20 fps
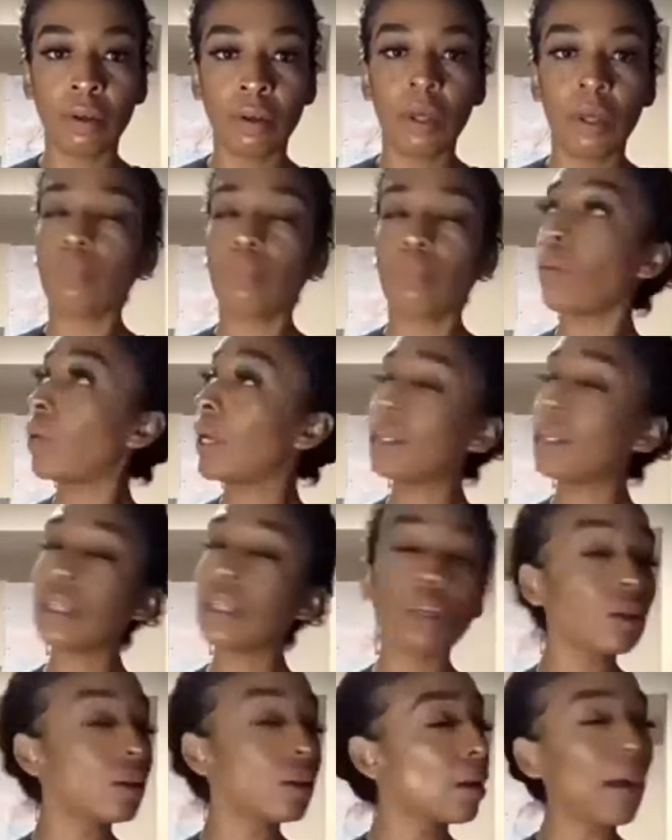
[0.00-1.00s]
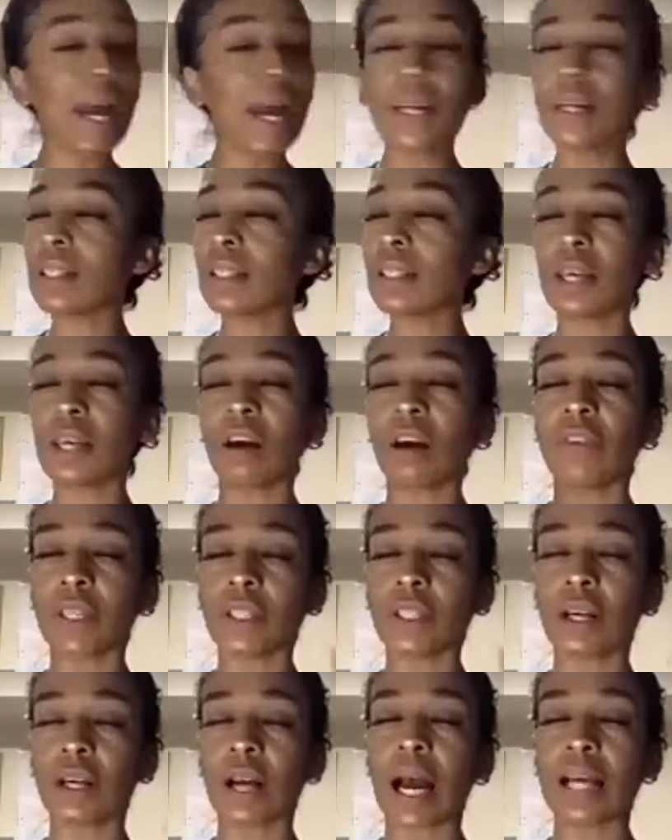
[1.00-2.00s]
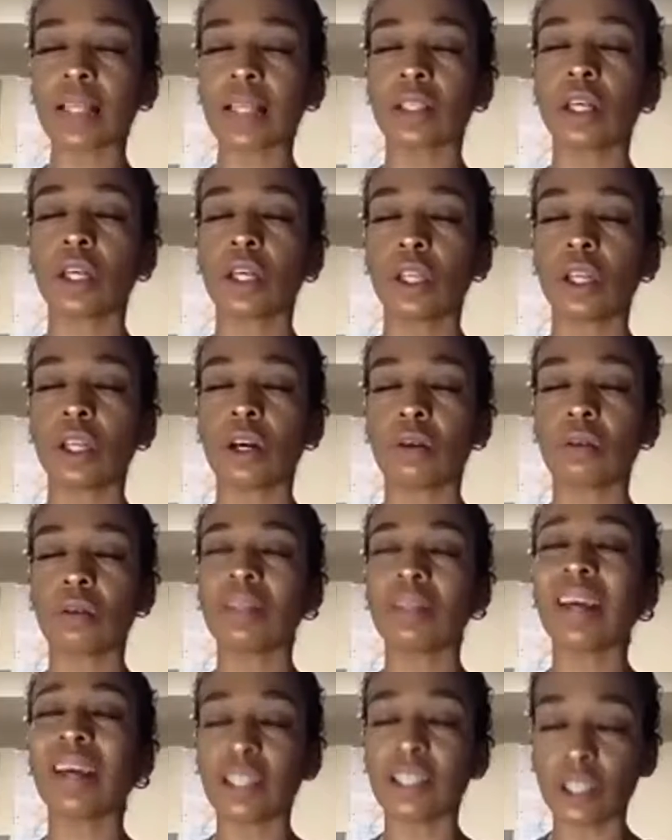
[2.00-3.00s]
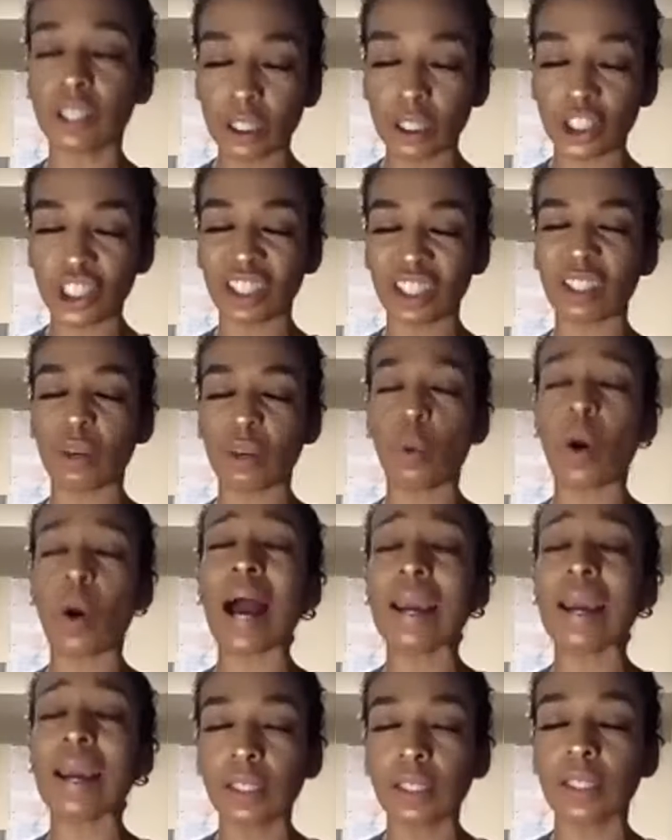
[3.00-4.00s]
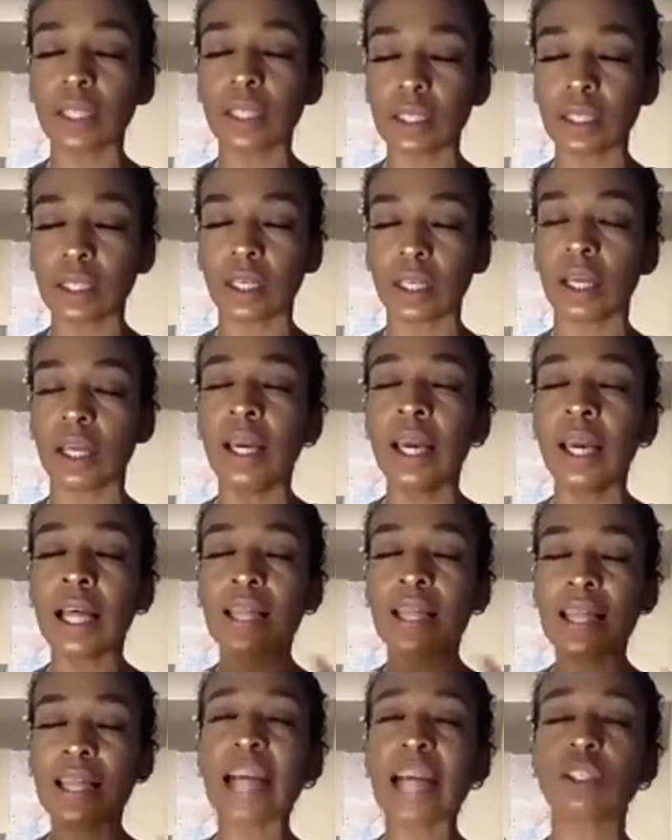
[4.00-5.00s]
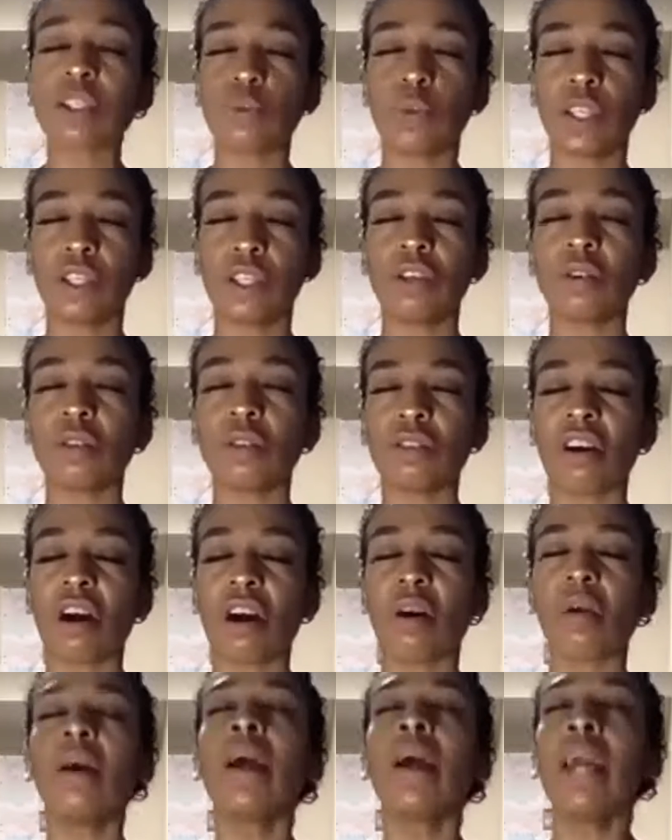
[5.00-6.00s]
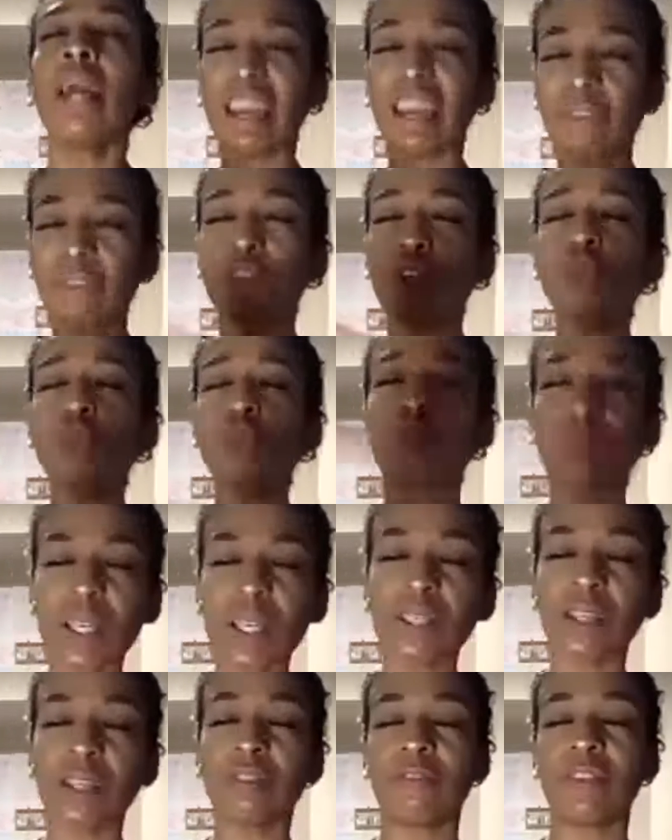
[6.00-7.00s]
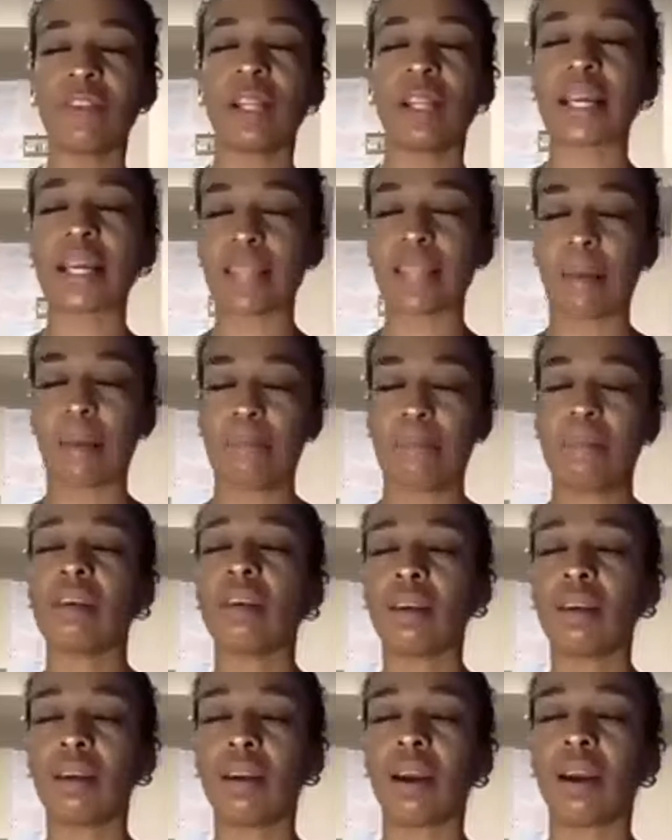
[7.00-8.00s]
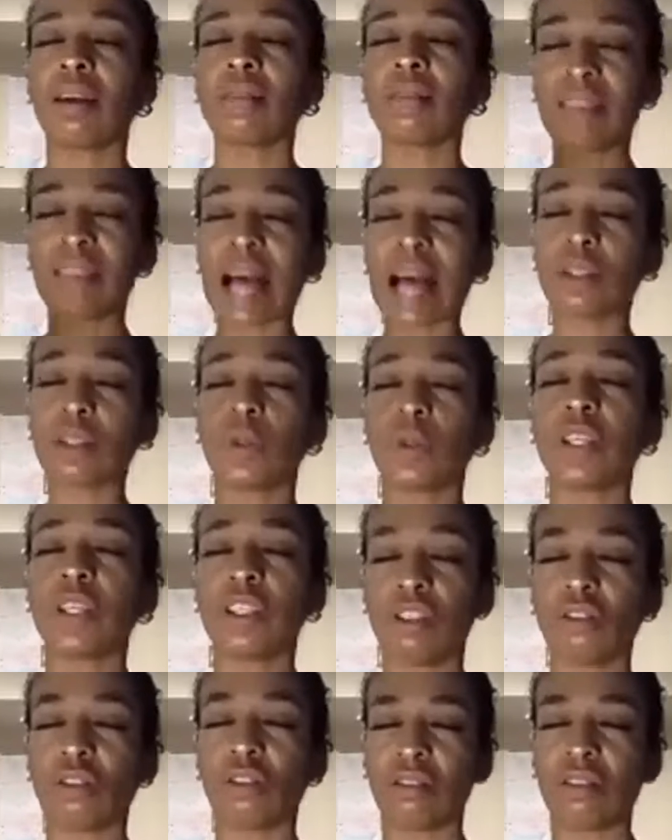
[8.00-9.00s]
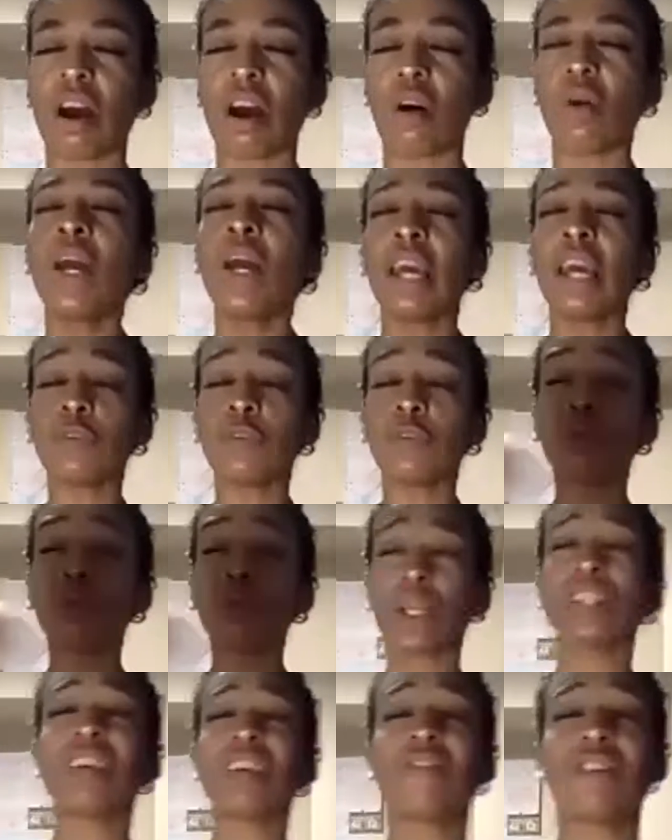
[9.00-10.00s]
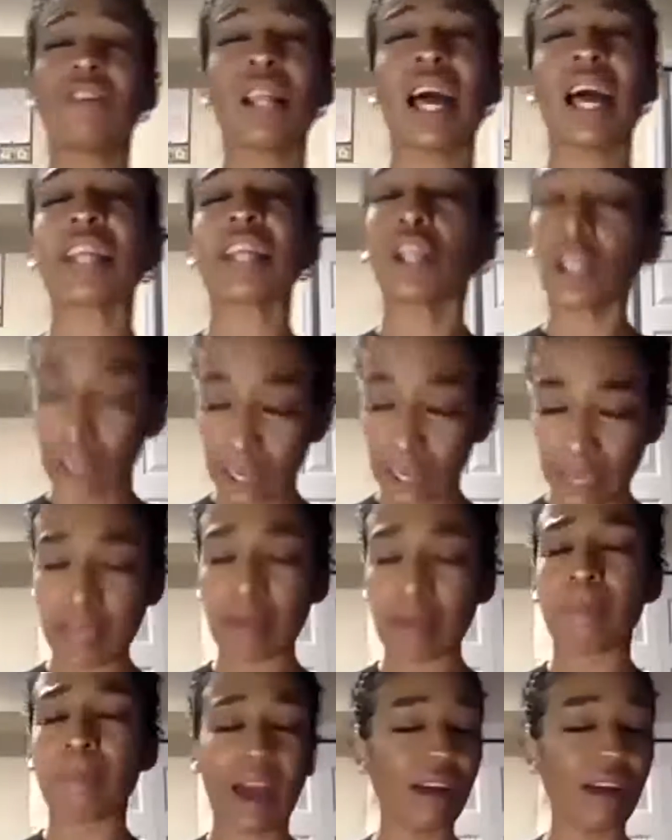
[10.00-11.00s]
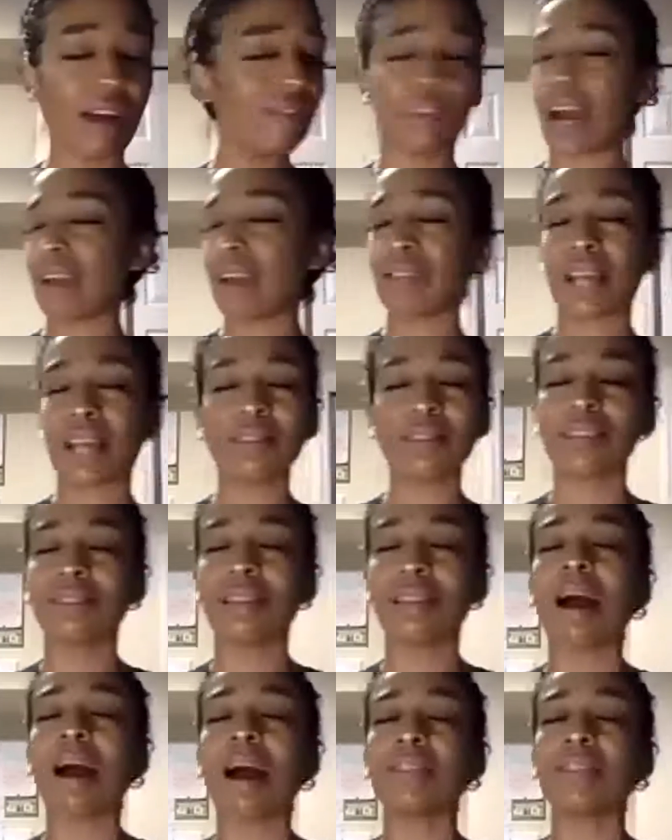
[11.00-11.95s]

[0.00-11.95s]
but when you're by yourself and your eyes are closed and you're just quietly listening, that's when you'll know if you really feel like that millionaire. That's when you'll know if you really feel like you're going to impact 5,000 lives.